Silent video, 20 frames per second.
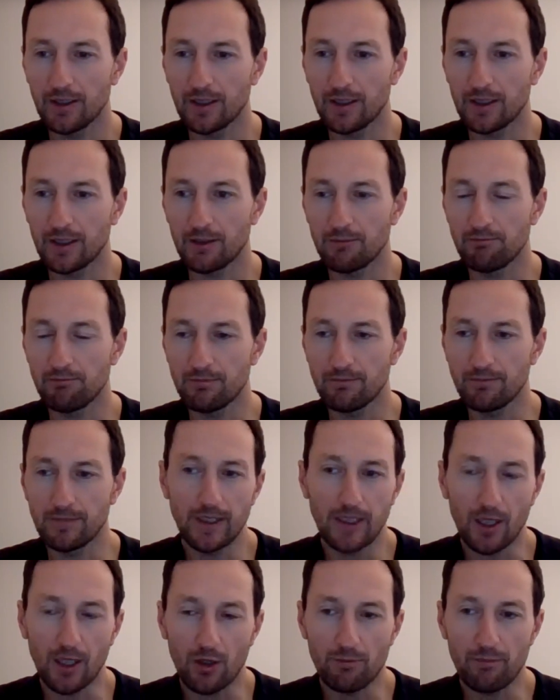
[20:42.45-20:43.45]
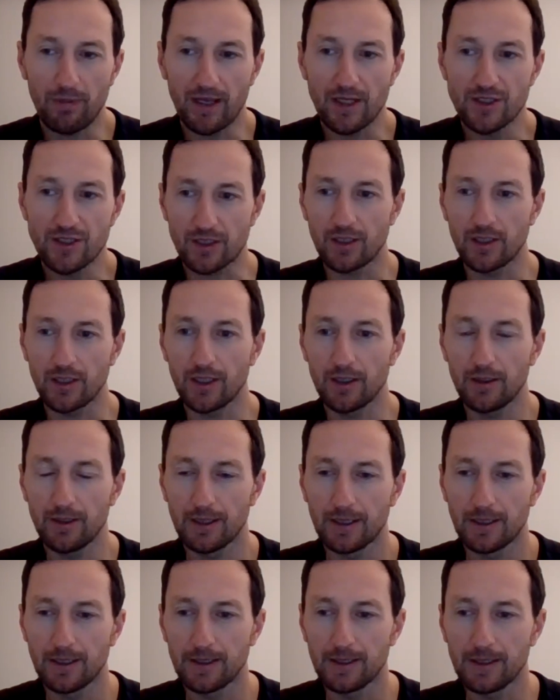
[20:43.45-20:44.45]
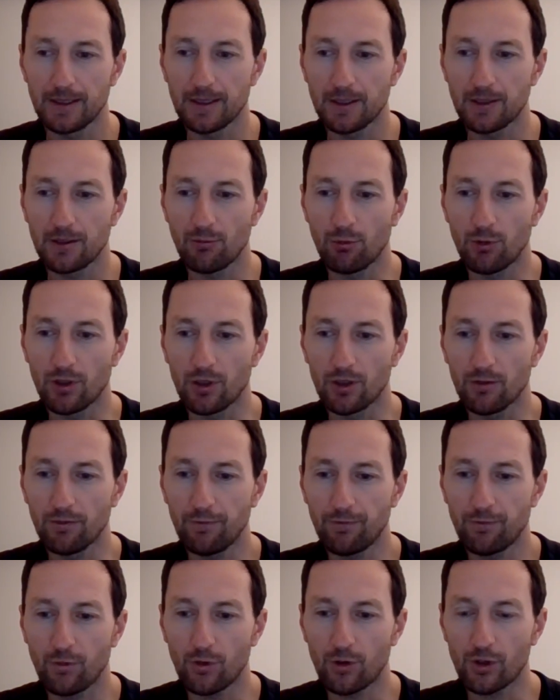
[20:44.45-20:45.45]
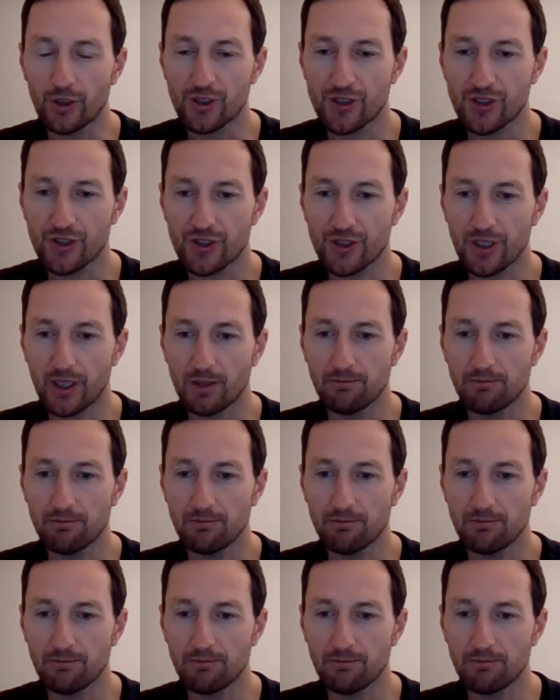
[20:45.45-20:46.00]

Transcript: It basically will force